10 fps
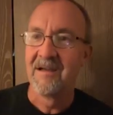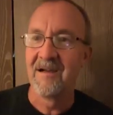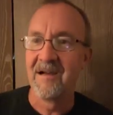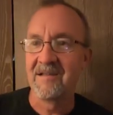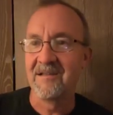
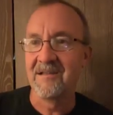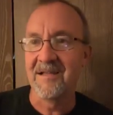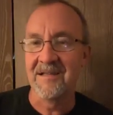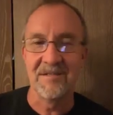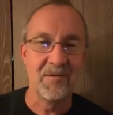I think
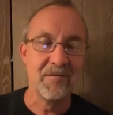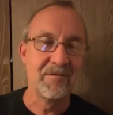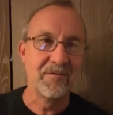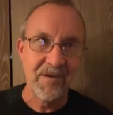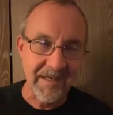that's an old
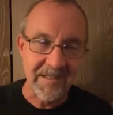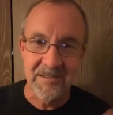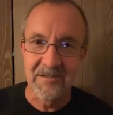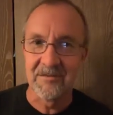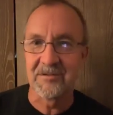phrase,
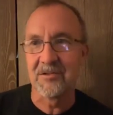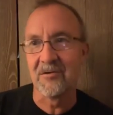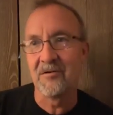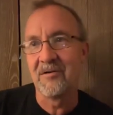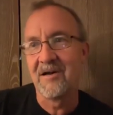
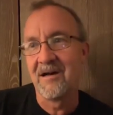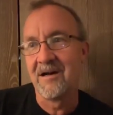so